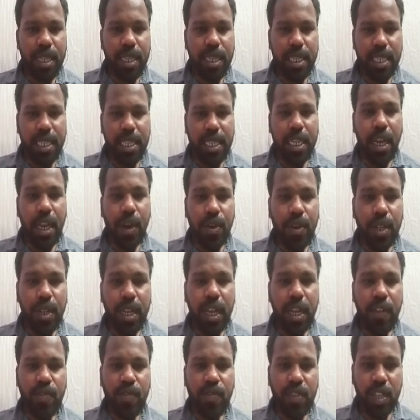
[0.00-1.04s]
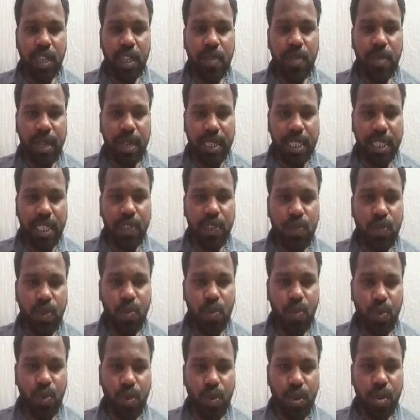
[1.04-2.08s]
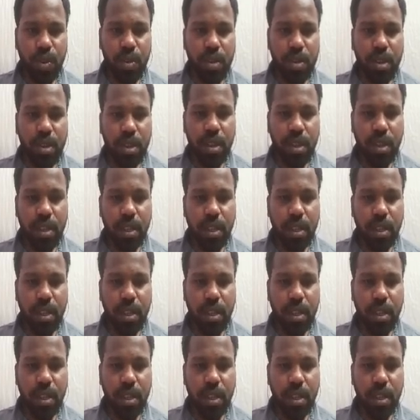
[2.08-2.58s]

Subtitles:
This is how the confusion matrix will work.